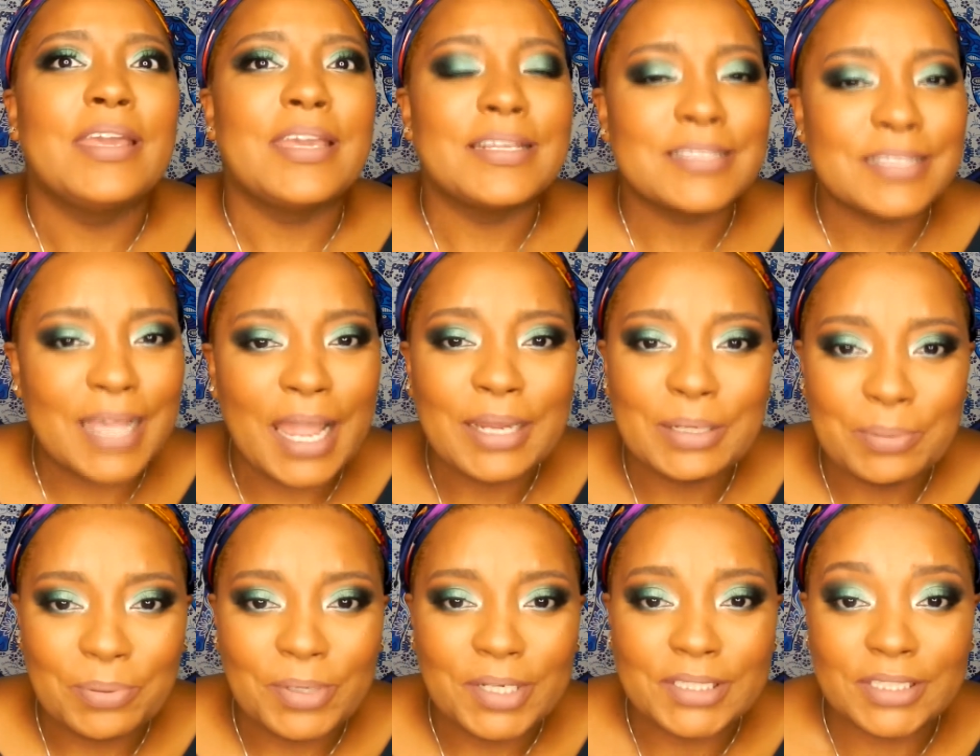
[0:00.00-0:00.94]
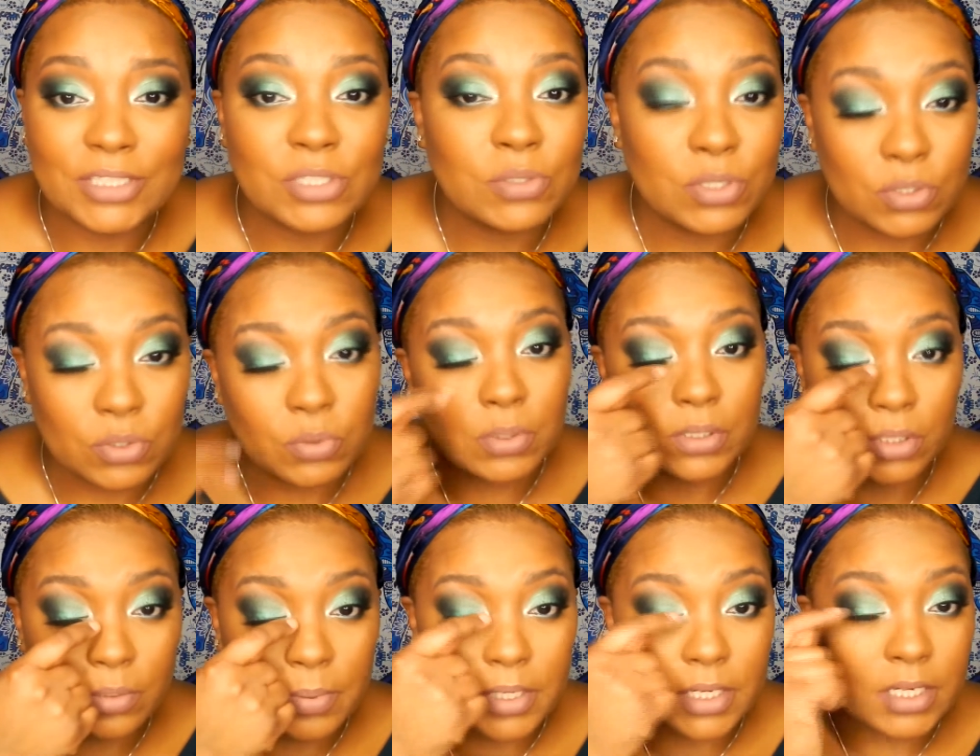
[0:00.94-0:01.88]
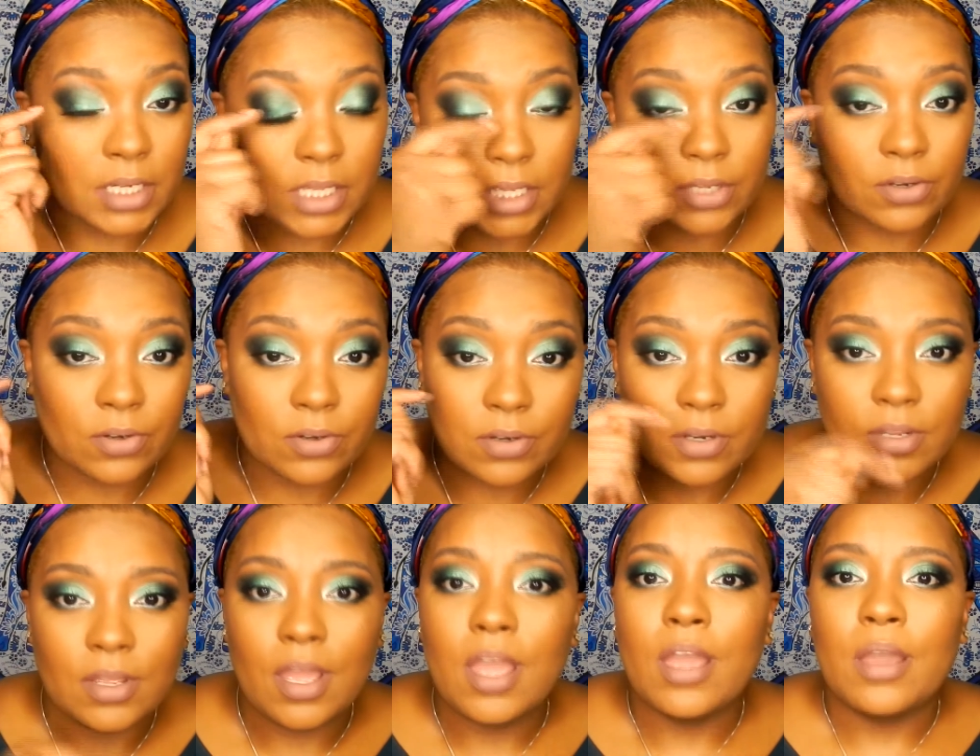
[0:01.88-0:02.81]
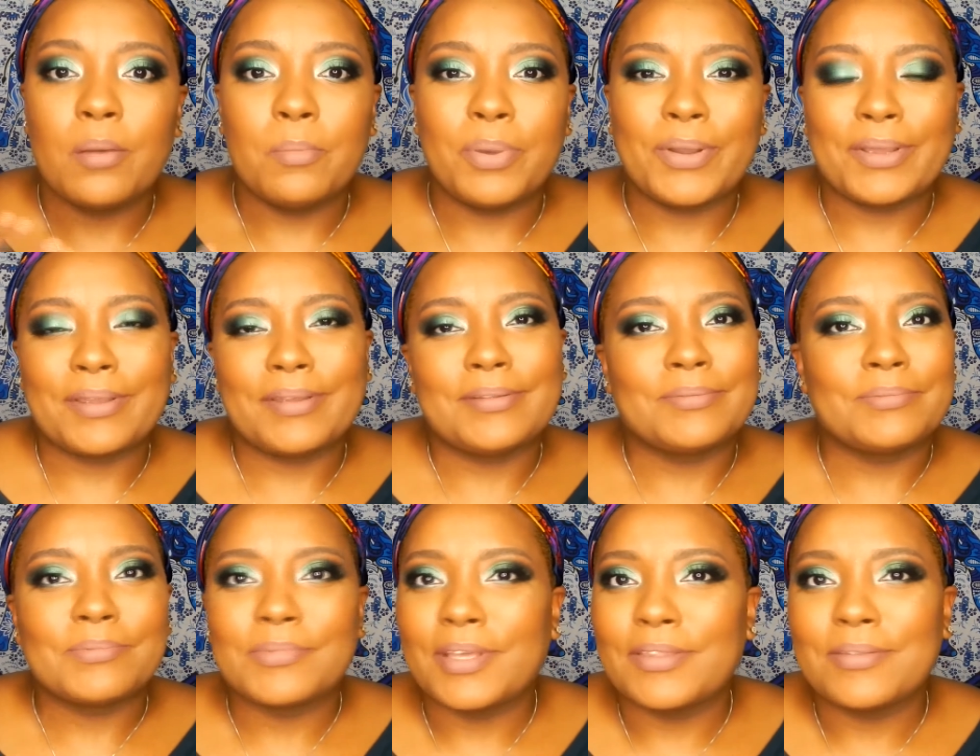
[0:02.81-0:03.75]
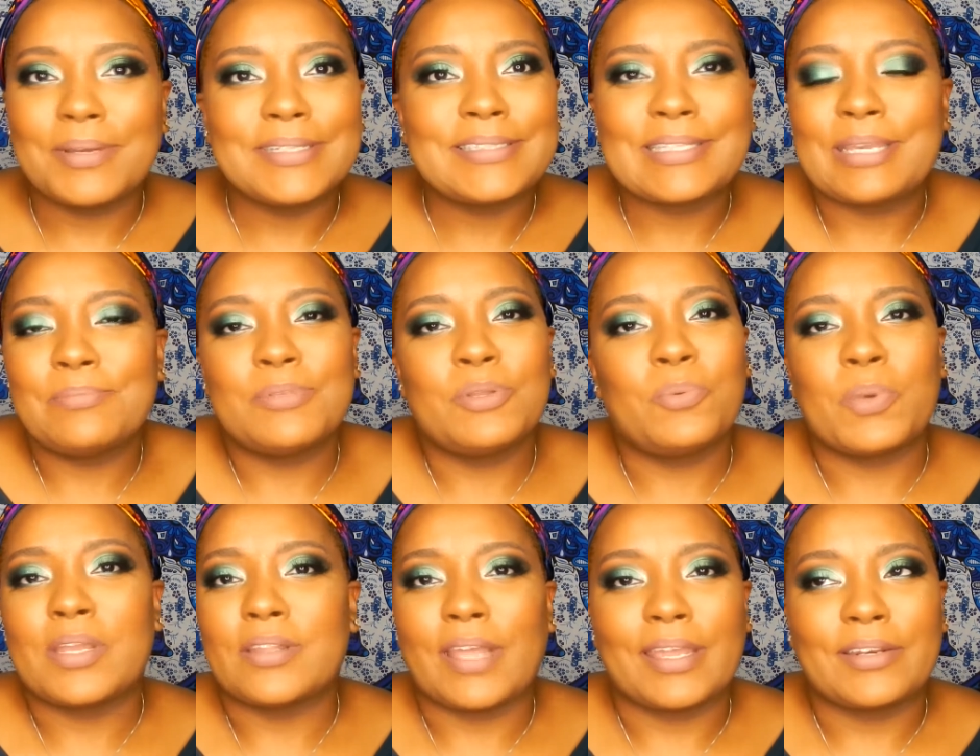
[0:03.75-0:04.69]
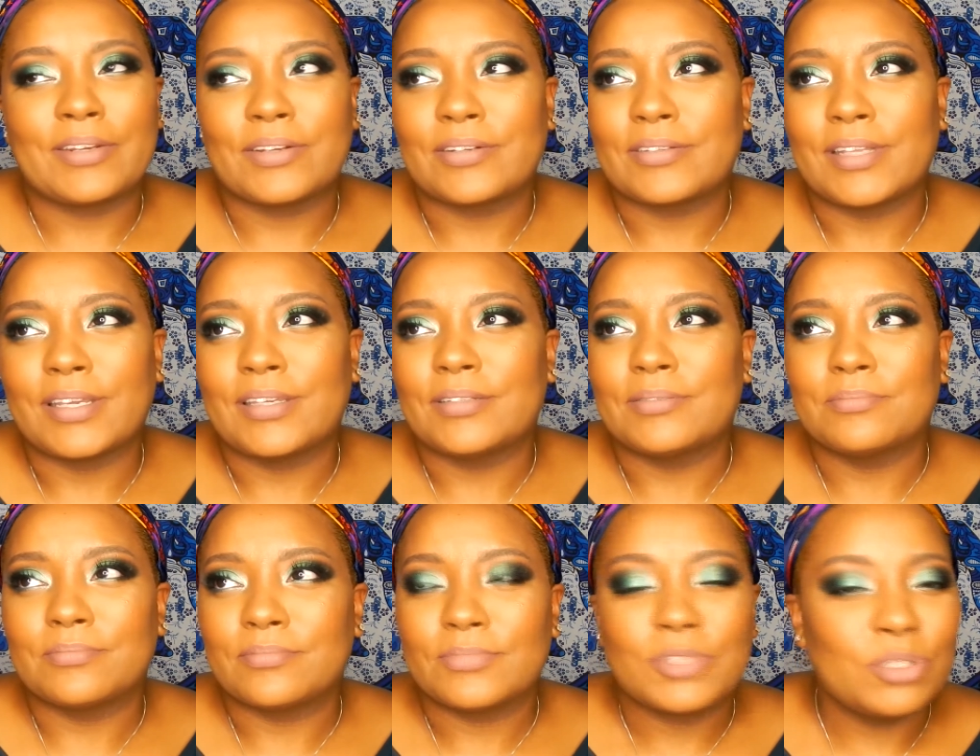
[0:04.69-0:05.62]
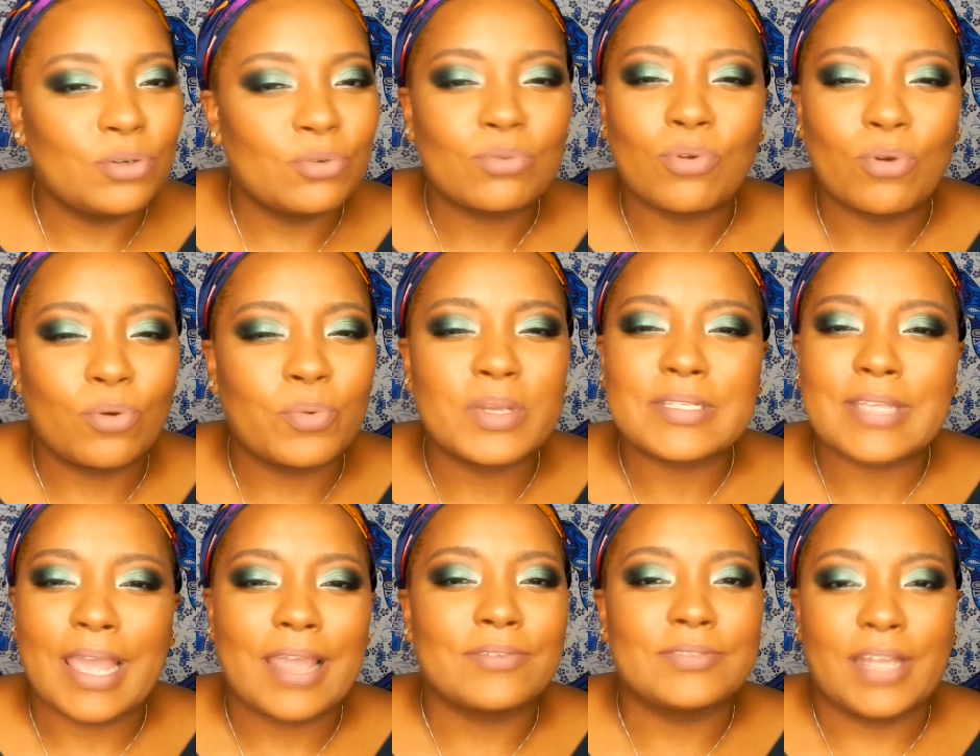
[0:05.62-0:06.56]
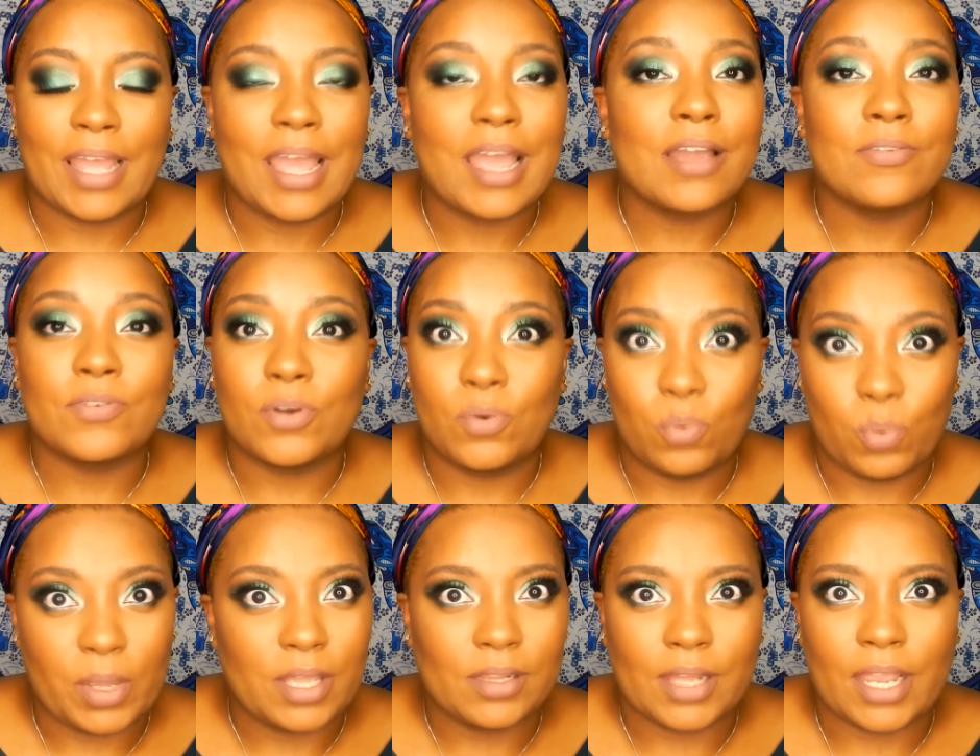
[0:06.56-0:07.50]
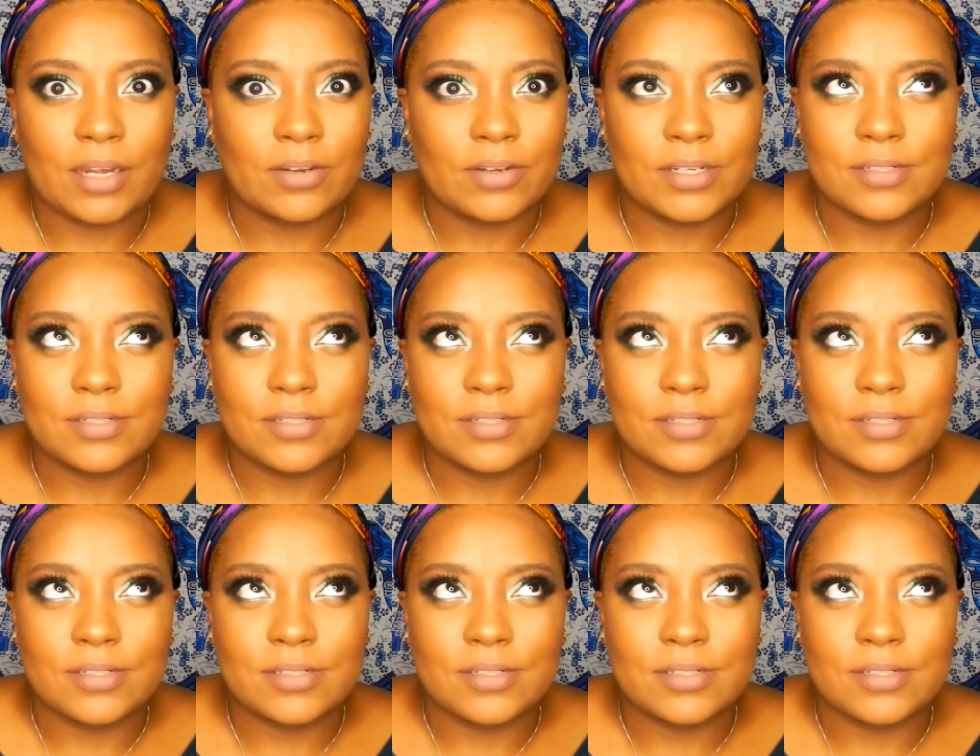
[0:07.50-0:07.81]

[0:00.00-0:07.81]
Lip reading: It's kind of pointless. You can do a little bit in here, but otherwise skip the wing liner. Like, you don't always have to have a wing liner.